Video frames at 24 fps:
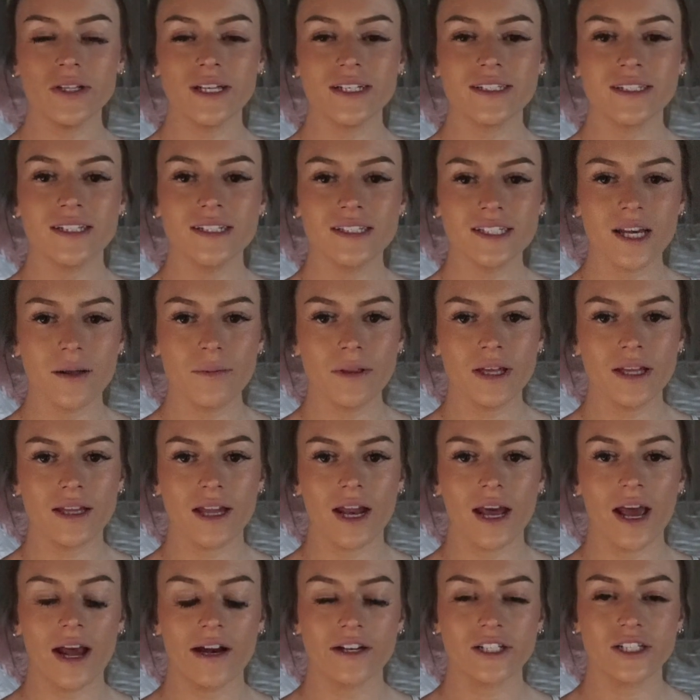This is something that
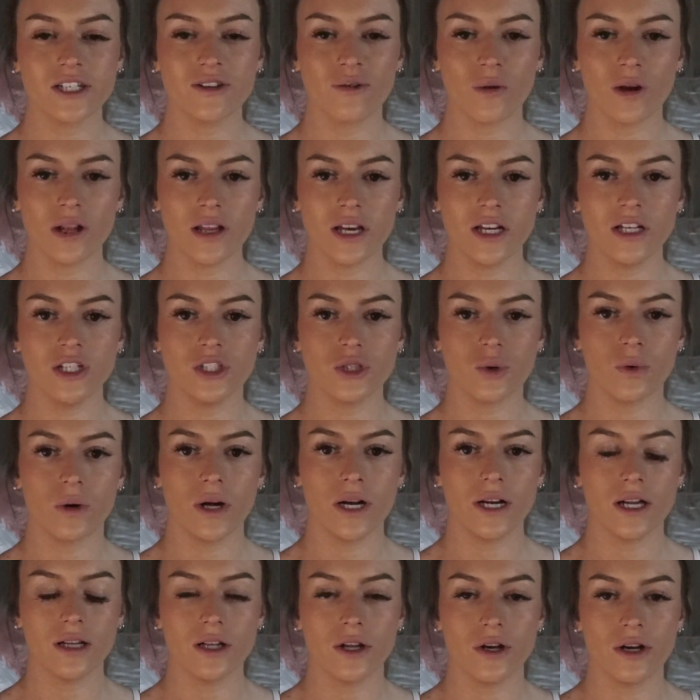I actually really
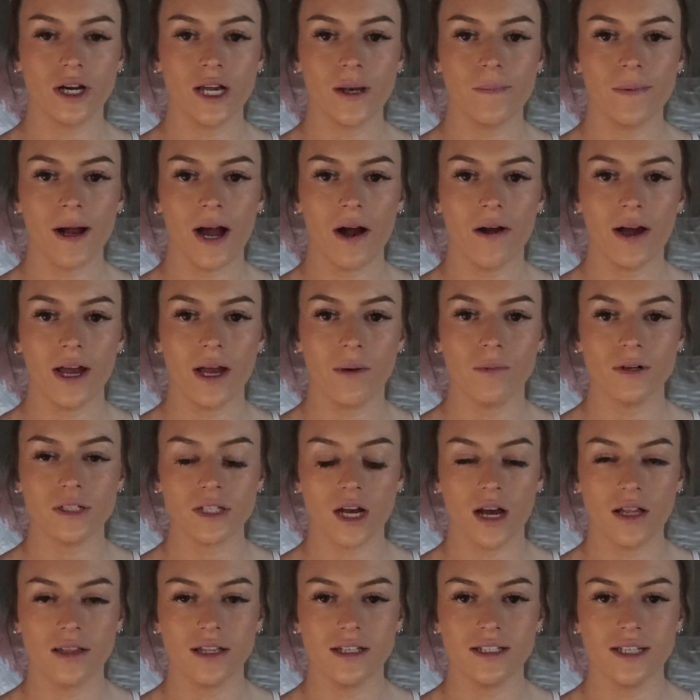enjoyed learning about and was
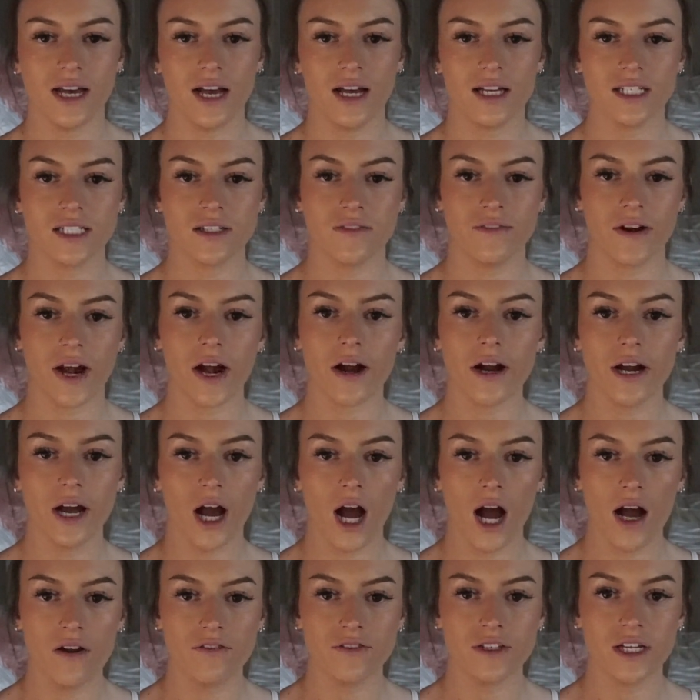on the test very
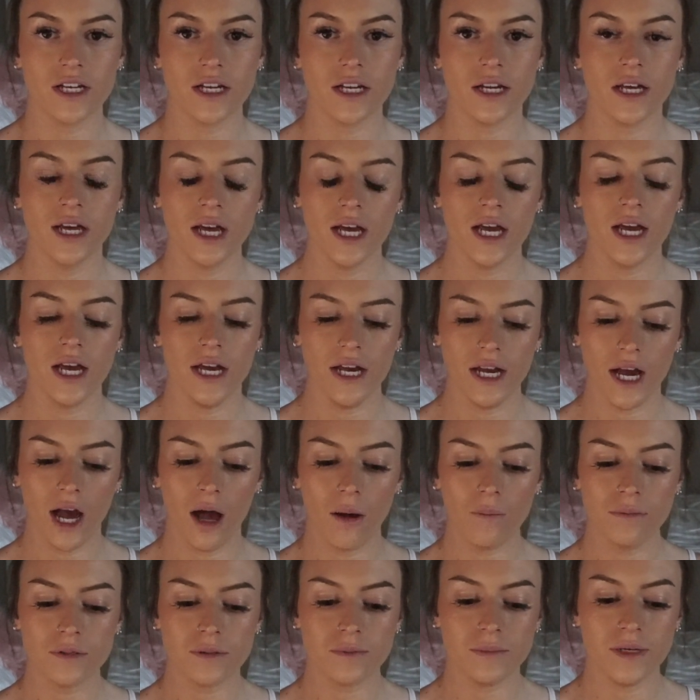often. It
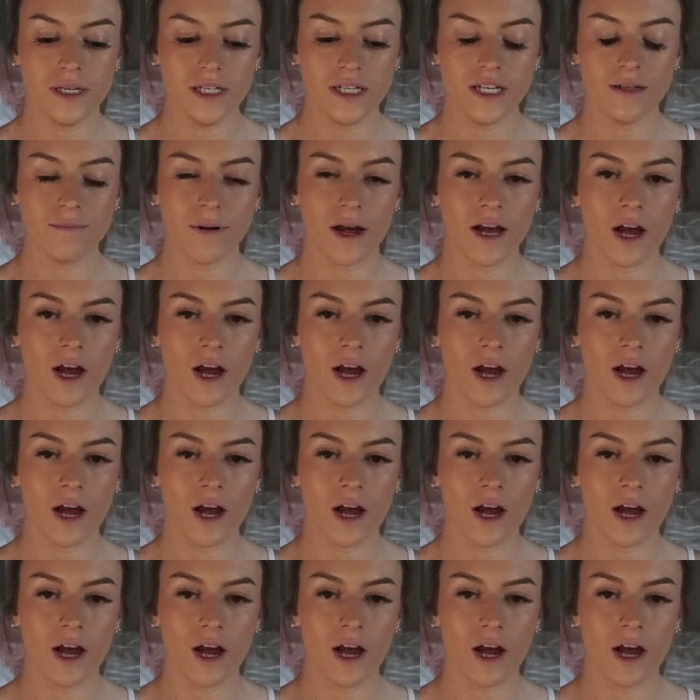helps me in my